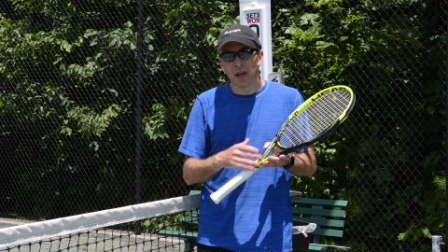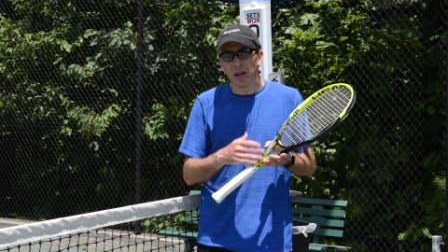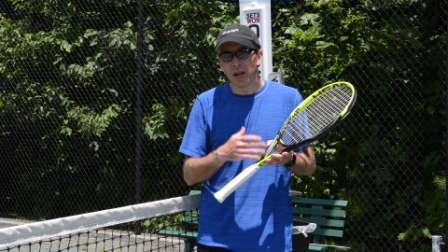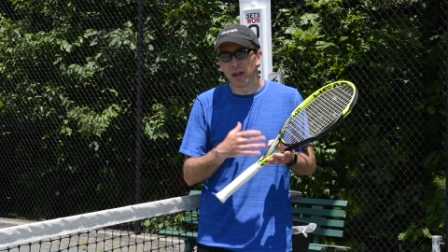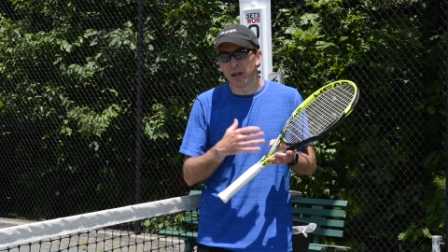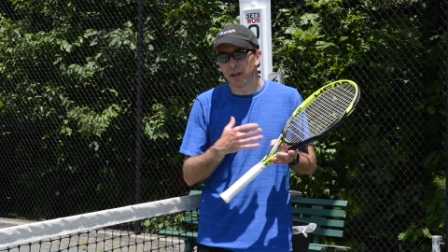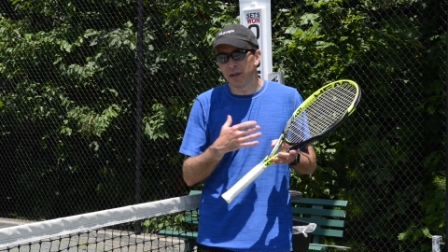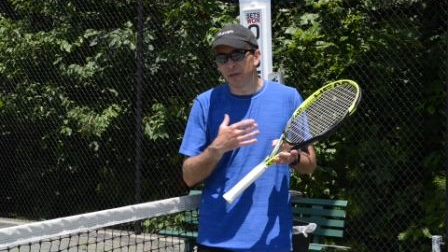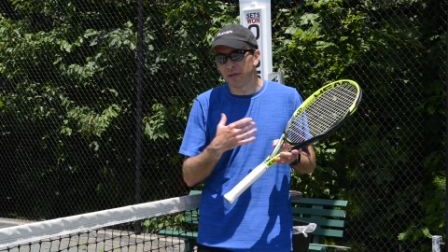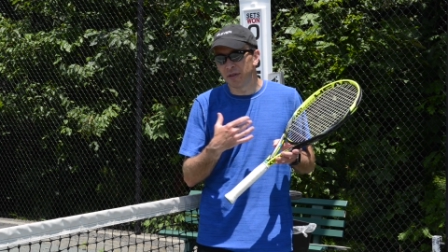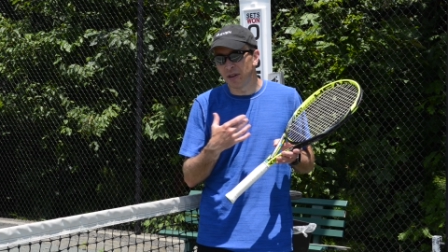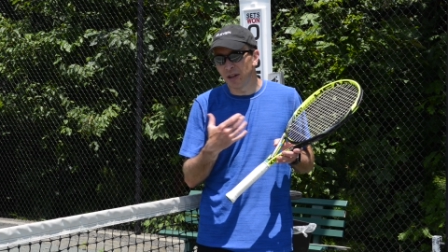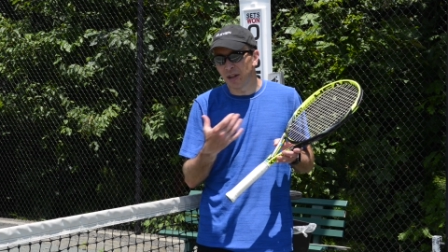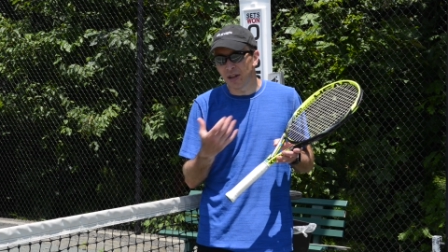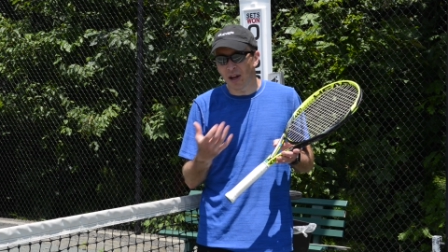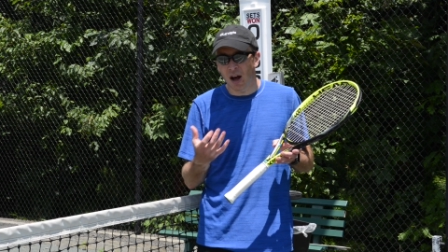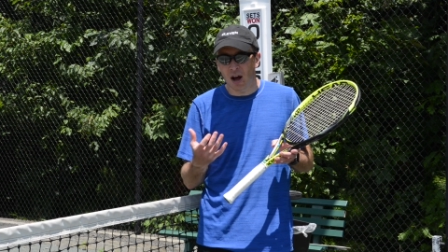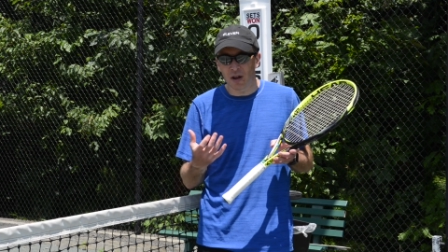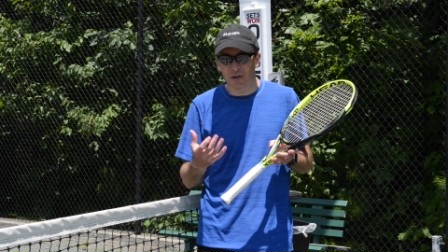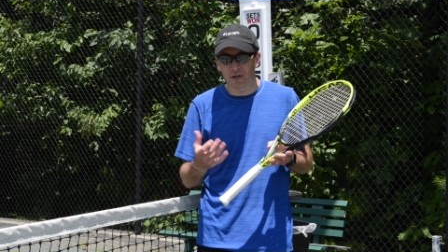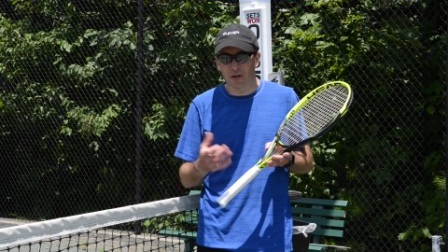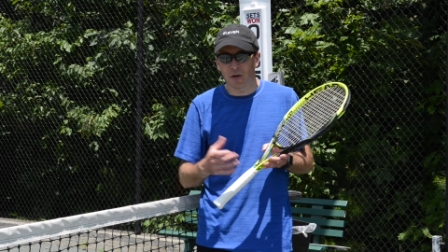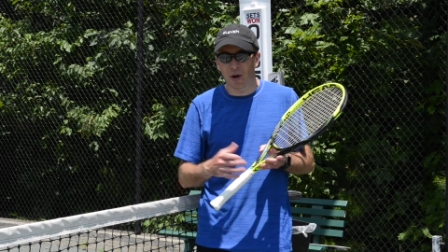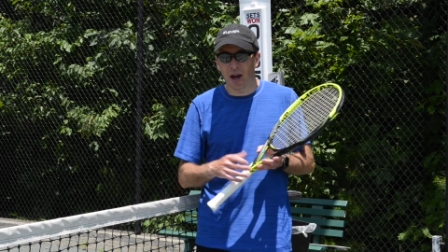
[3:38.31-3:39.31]
It
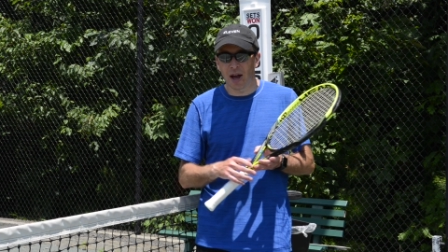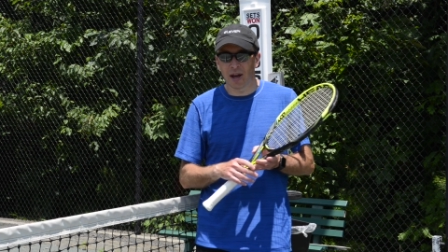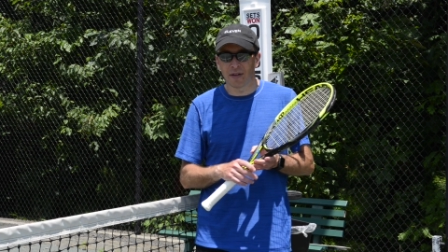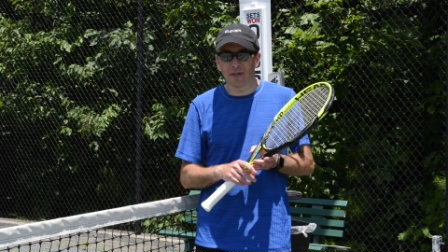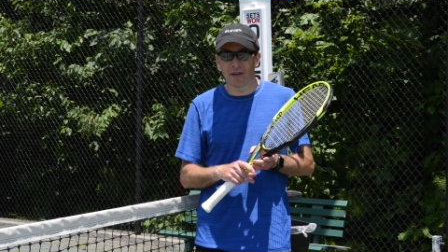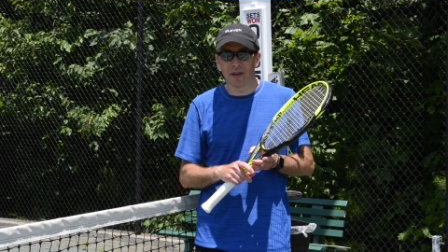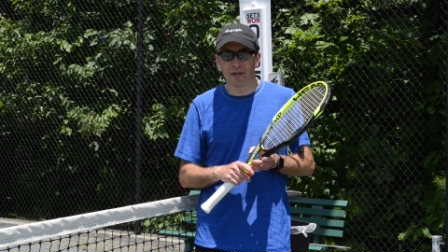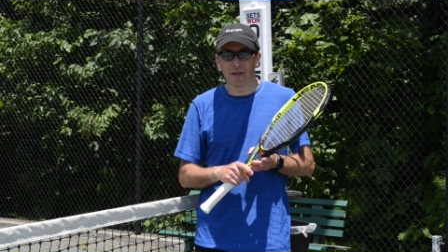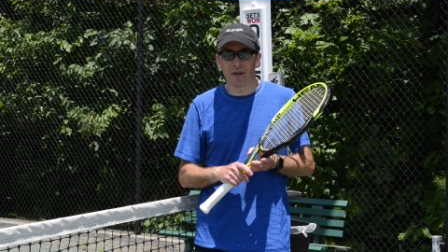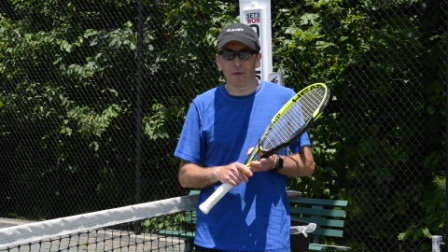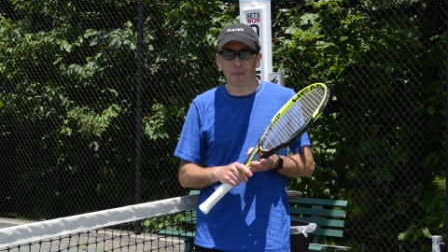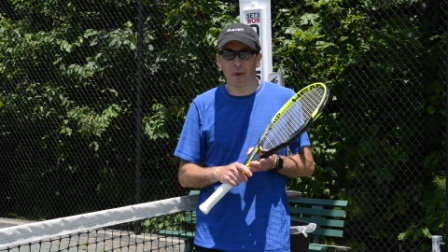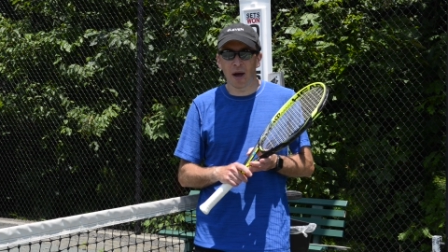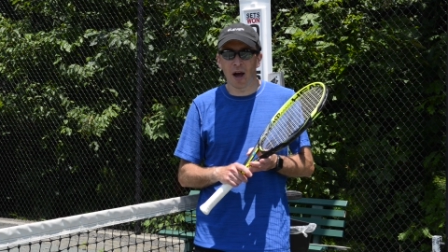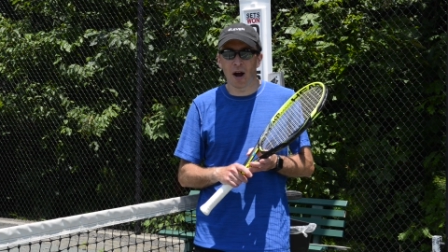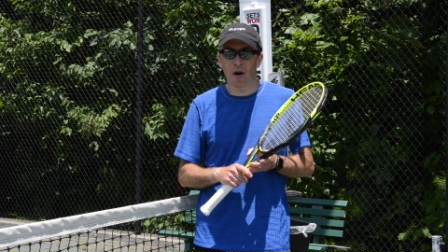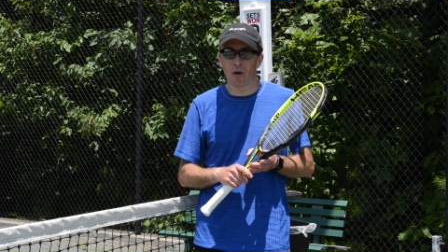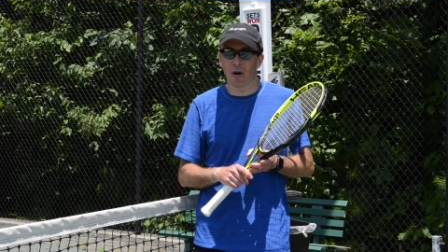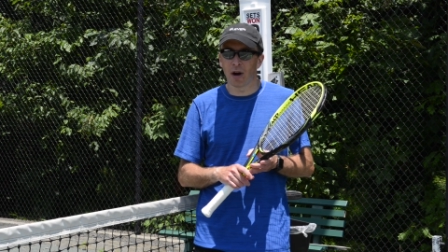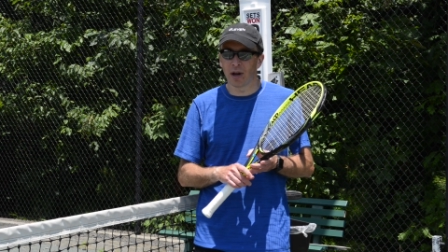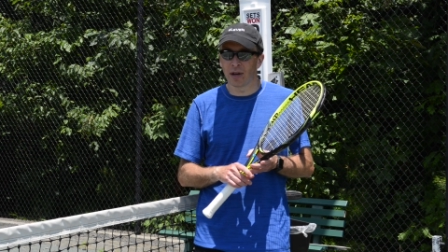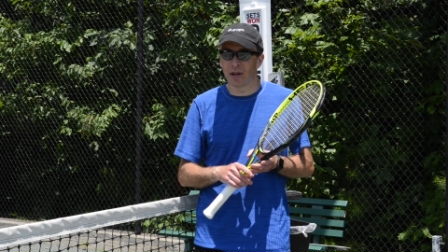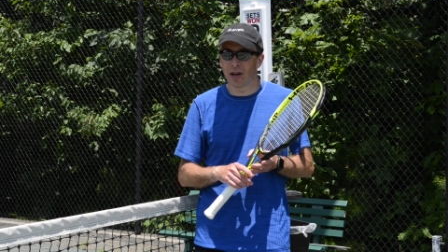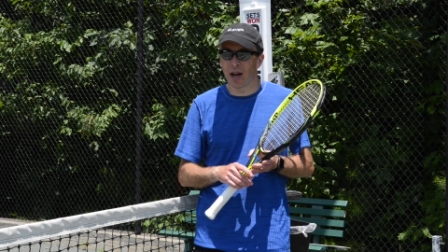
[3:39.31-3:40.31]
also has easy
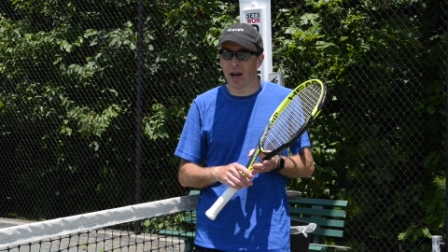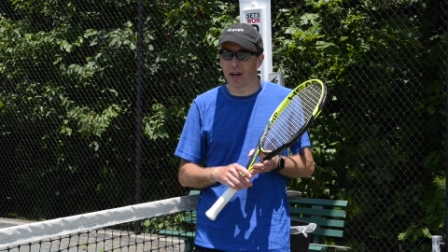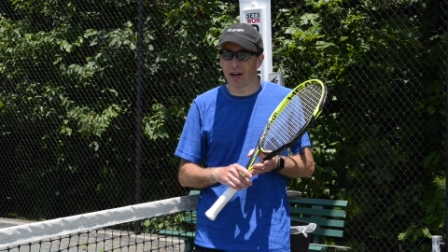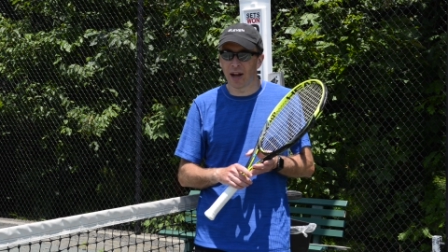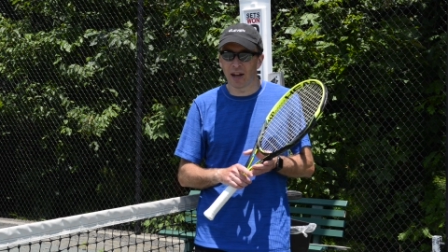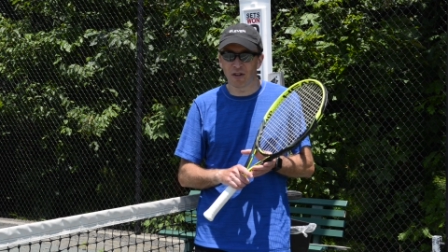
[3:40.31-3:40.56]
power at net.